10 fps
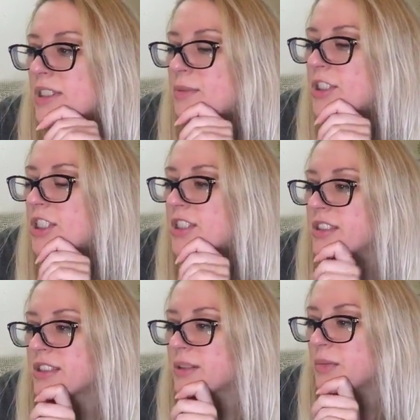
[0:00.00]
and be
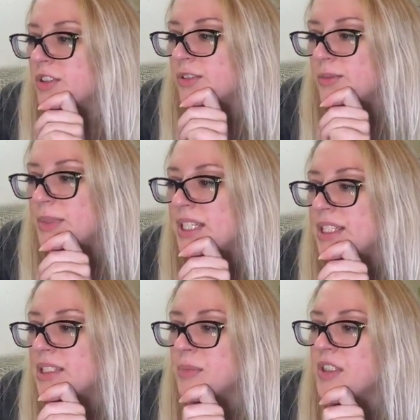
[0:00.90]
sharing some of my
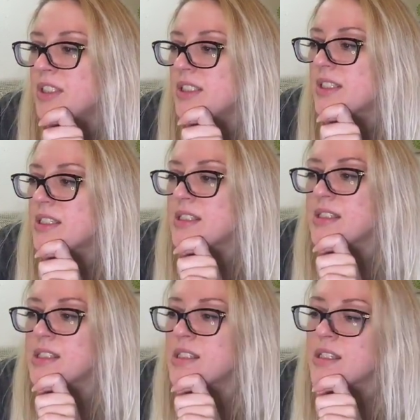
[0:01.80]

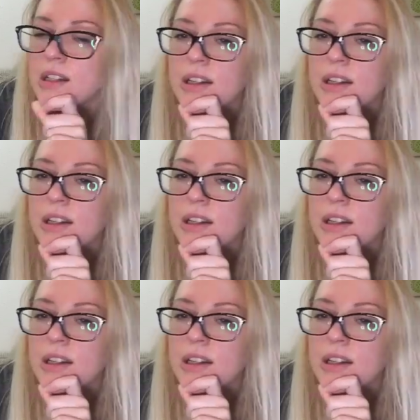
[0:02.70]
experiences.